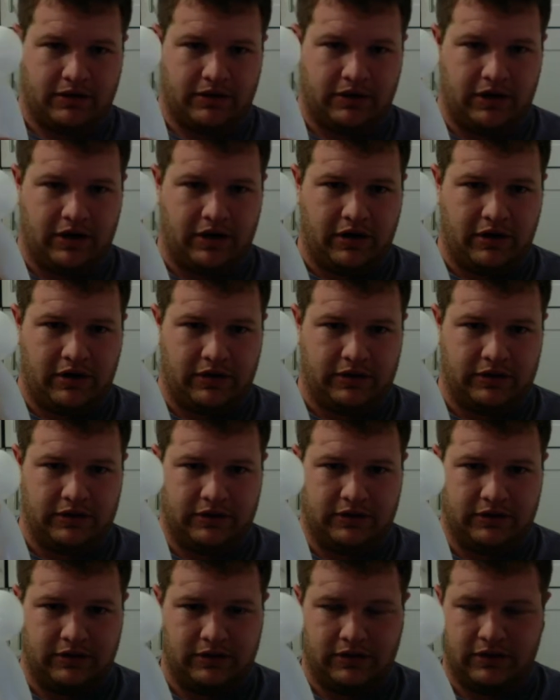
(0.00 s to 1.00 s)
Ears,
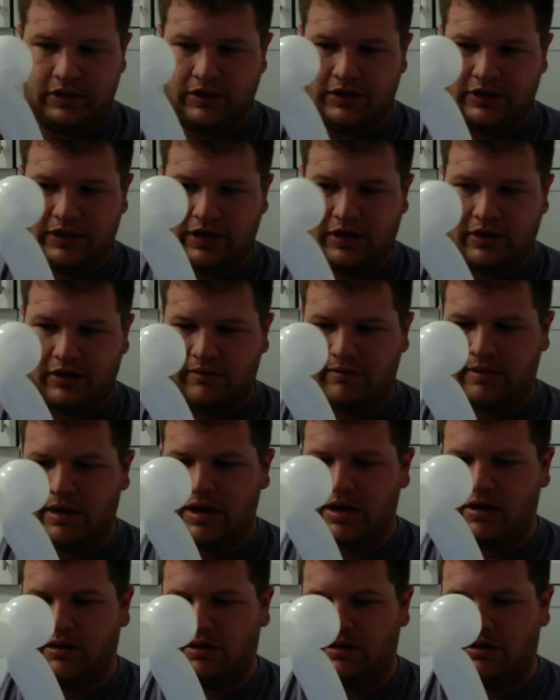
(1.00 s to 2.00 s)
down to the
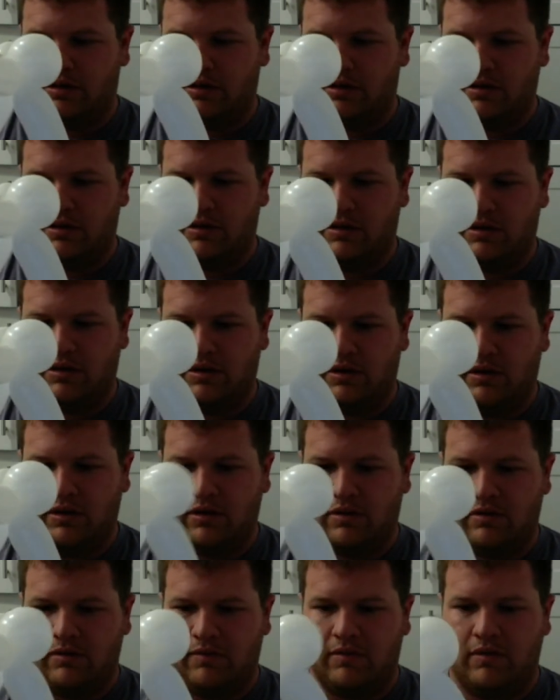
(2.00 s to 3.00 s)
mouth,
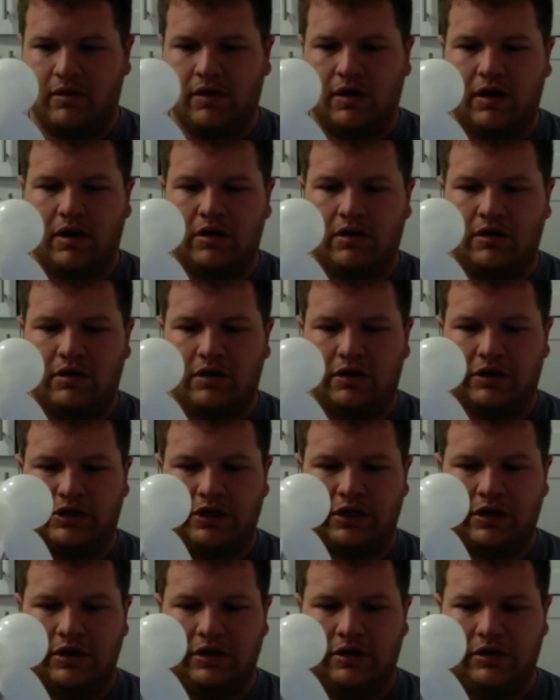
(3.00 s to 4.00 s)
under the
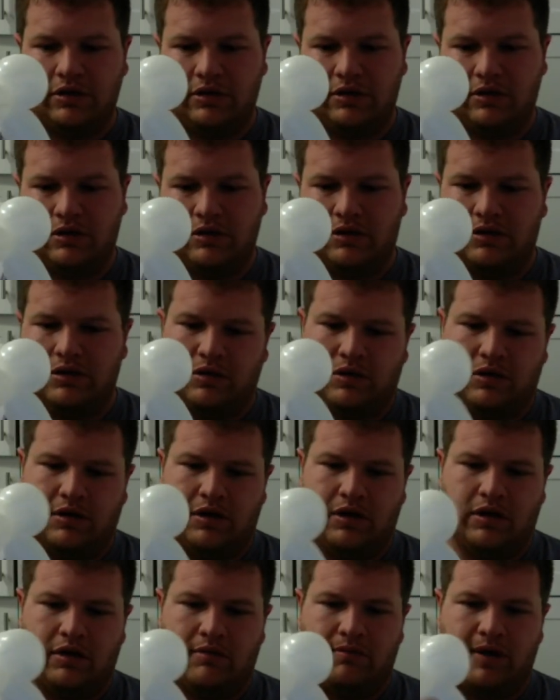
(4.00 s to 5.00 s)
chin,
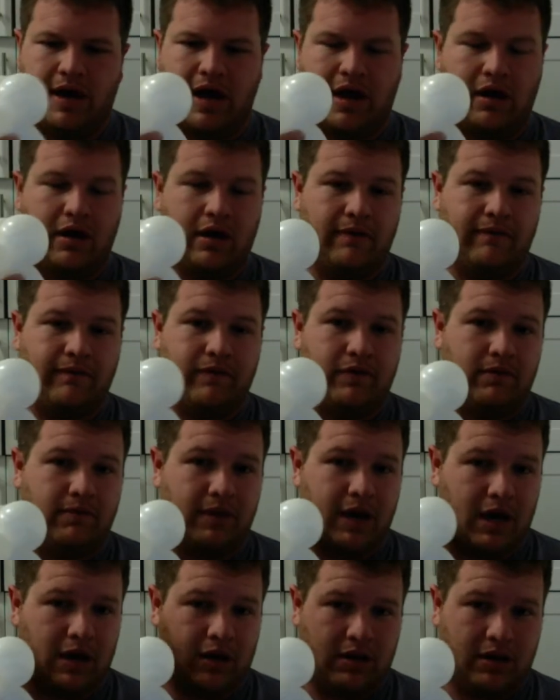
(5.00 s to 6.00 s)
then back up for the
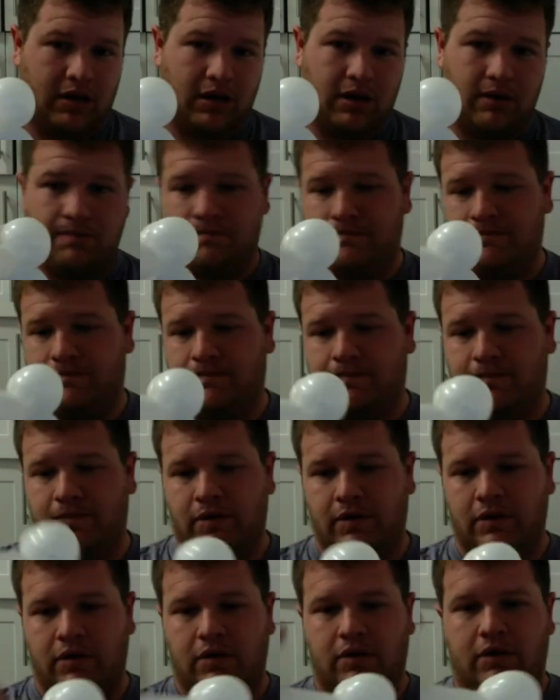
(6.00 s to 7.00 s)
back of the head.
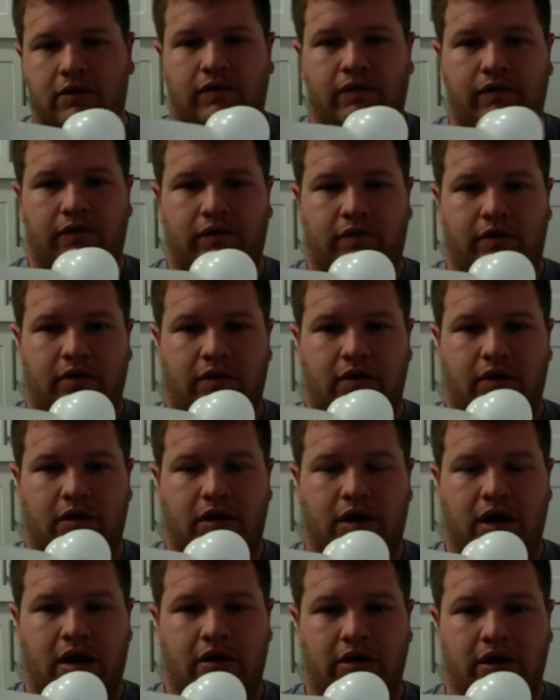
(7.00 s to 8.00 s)

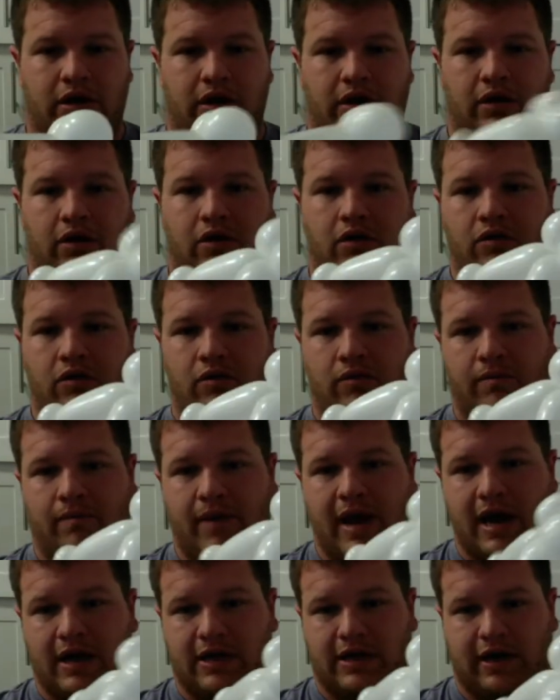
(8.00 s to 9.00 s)
Now you're going to go
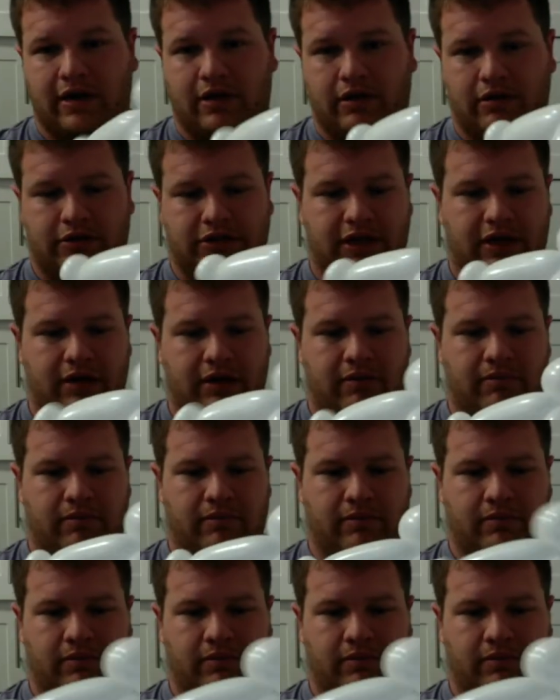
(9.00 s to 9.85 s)
back down the same